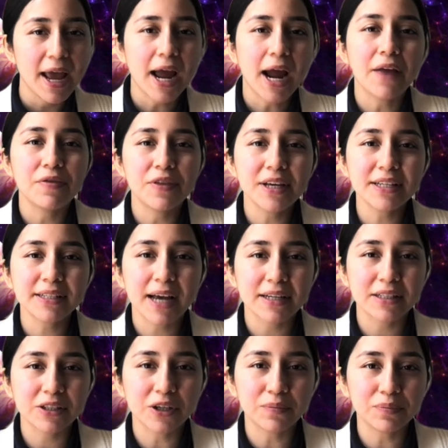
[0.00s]
And this
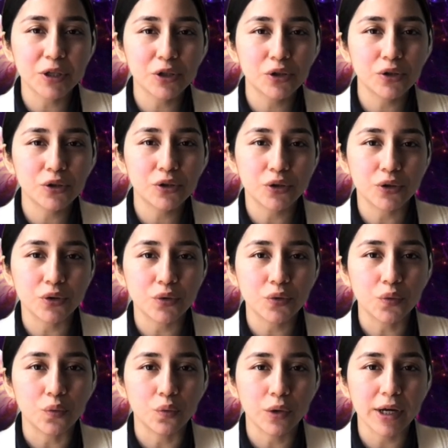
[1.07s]
has something to do
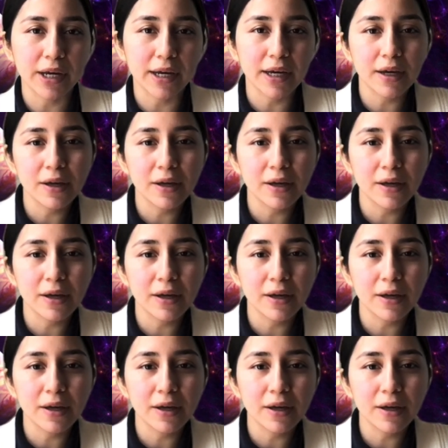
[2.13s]
with